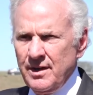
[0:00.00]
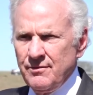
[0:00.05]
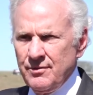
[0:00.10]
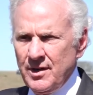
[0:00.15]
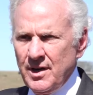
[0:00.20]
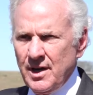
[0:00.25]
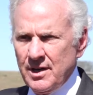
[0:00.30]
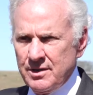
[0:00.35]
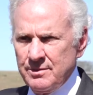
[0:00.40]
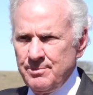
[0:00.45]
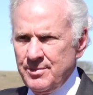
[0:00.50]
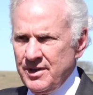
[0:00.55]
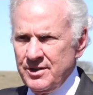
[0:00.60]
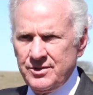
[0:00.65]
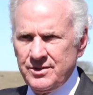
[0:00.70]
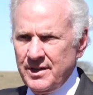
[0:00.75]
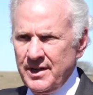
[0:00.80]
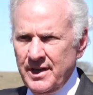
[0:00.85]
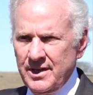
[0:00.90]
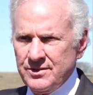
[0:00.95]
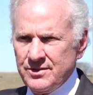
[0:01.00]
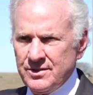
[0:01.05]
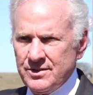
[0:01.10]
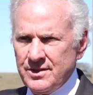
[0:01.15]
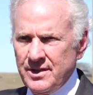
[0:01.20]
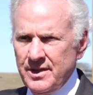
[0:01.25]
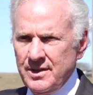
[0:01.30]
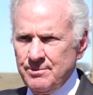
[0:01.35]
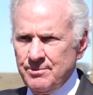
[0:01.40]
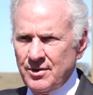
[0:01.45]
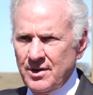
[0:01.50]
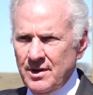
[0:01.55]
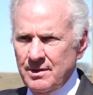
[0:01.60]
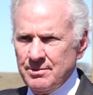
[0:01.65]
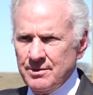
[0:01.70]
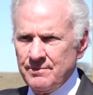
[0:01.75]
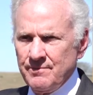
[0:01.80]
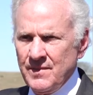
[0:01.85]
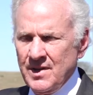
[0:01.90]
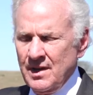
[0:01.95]
Every occupation has the same
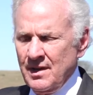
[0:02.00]
problem.